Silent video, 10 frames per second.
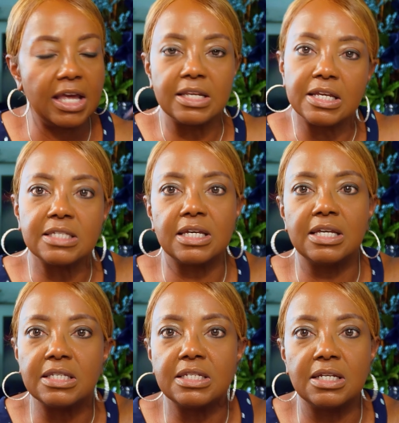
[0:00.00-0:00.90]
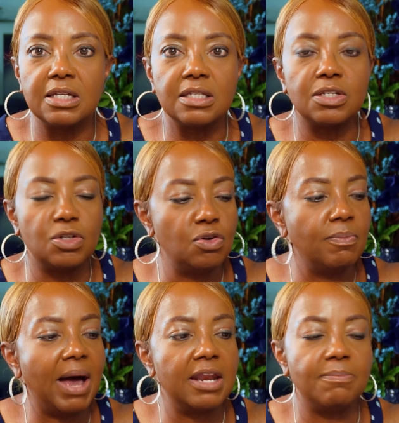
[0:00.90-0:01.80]
in this instance, you
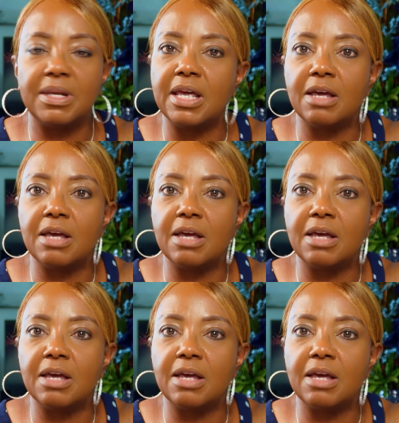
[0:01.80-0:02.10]
might have been